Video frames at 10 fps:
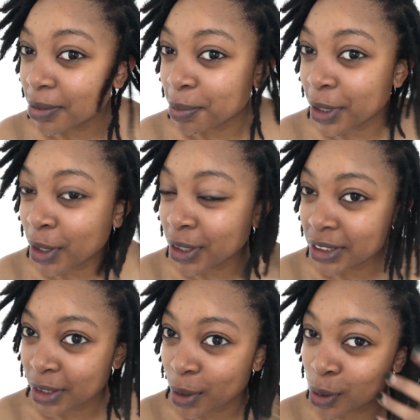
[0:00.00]
Because
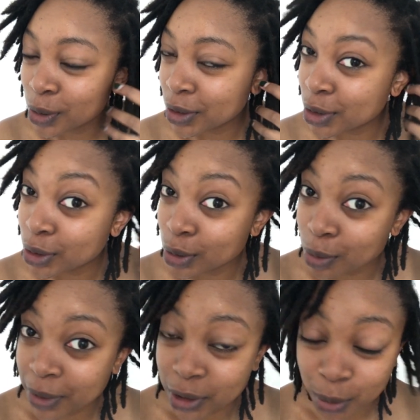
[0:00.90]
it holds so
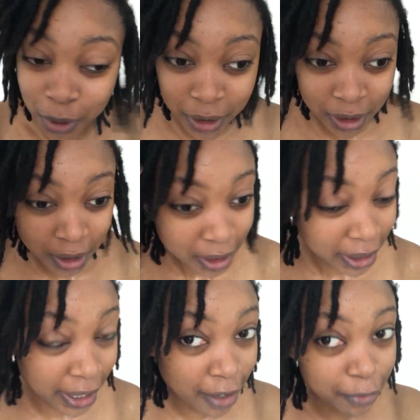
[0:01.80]
much water,
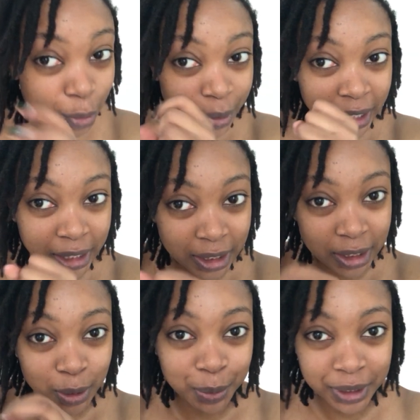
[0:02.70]
like I've already
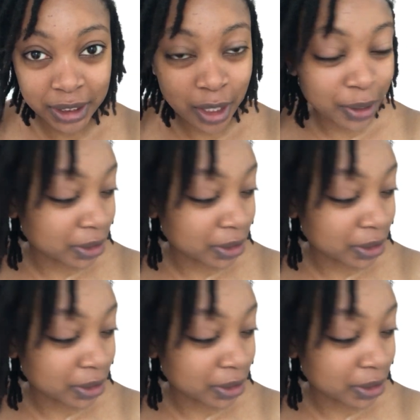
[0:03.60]
squeezed out